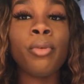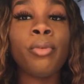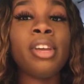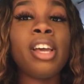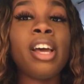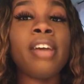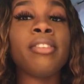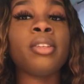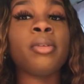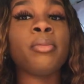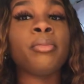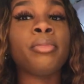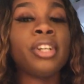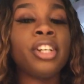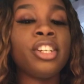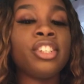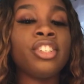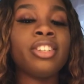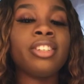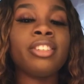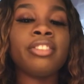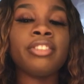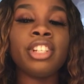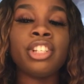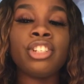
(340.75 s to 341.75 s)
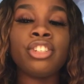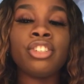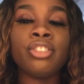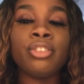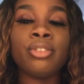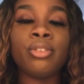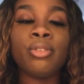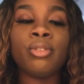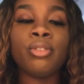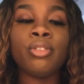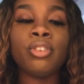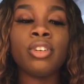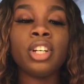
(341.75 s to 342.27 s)
we have to break
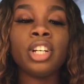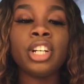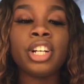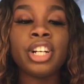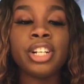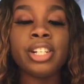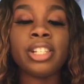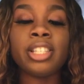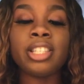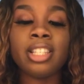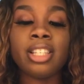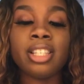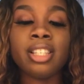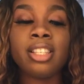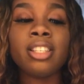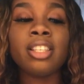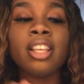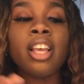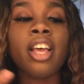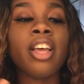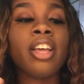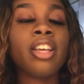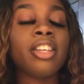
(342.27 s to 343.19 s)
generational curses.